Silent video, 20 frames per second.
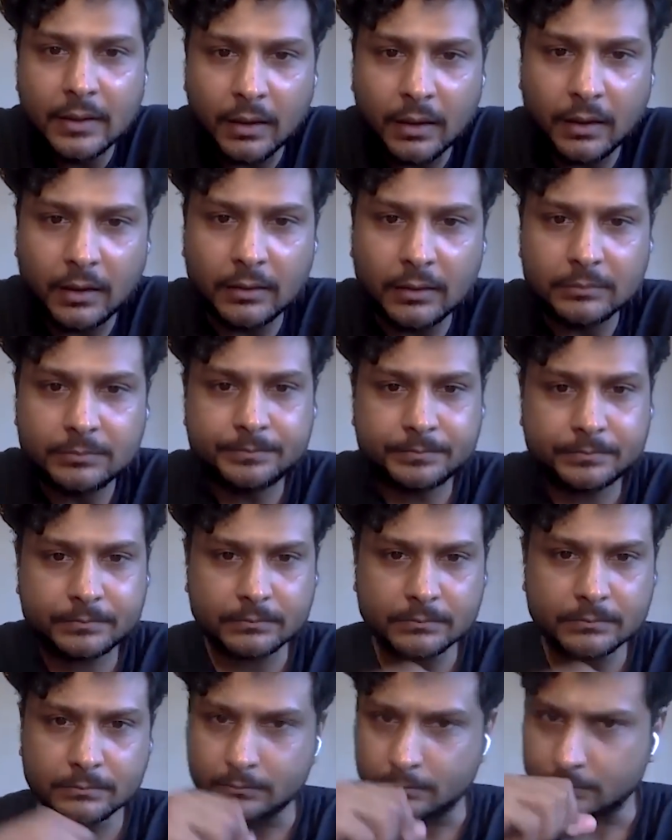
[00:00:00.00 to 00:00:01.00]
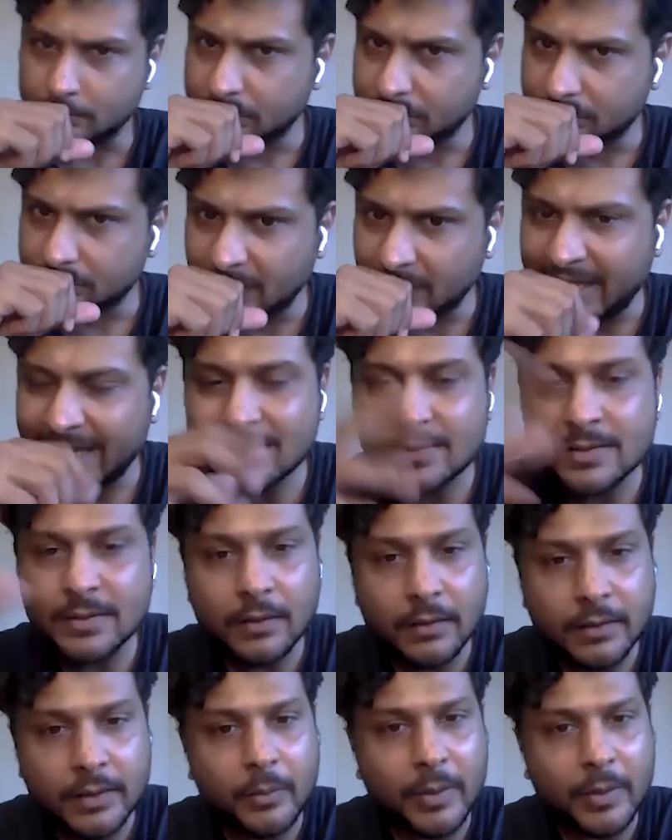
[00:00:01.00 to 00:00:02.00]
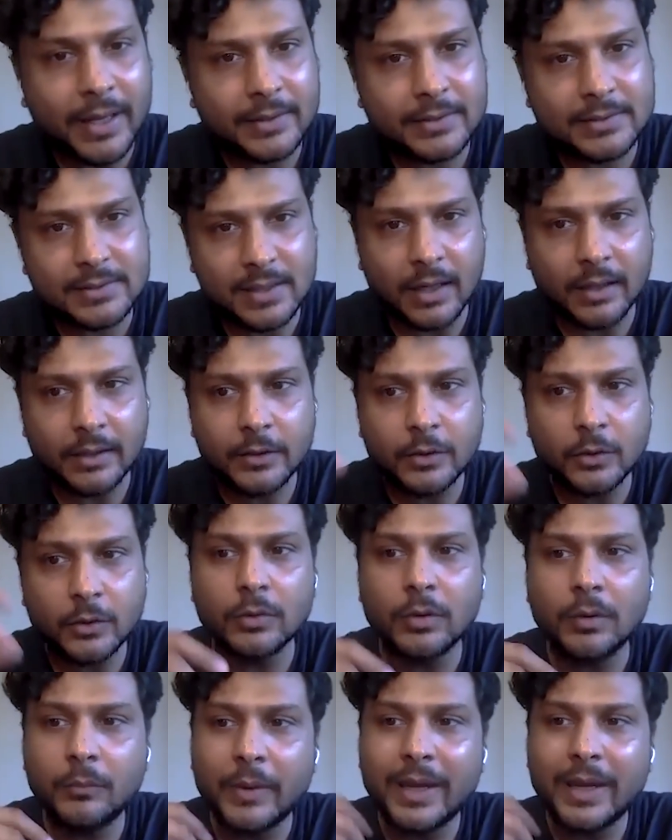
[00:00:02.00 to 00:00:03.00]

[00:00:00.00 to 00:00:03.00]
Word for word: Uh, that's really where it started to,